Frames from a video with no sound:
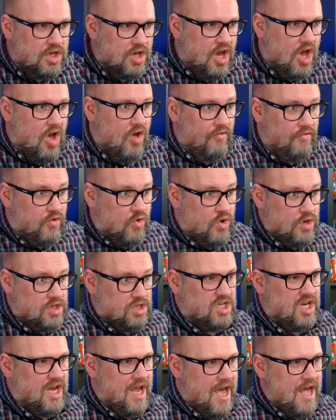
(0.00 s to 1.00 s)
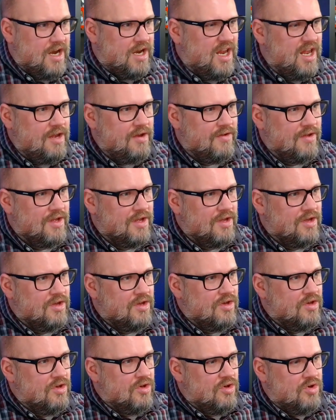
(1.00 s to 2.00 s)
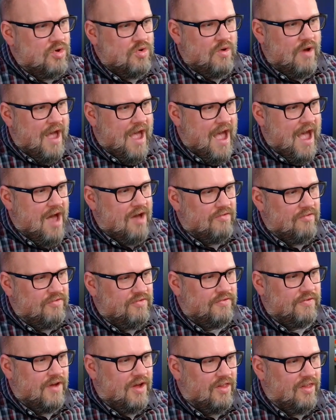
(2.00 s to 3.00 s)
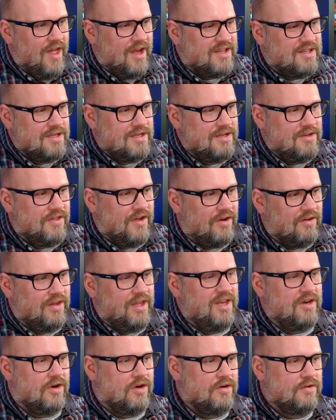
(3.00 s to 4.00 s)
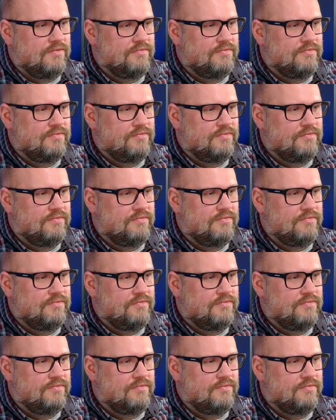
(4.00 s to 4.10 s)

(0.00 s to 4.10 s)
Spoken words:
of Christianity who have elected their leader.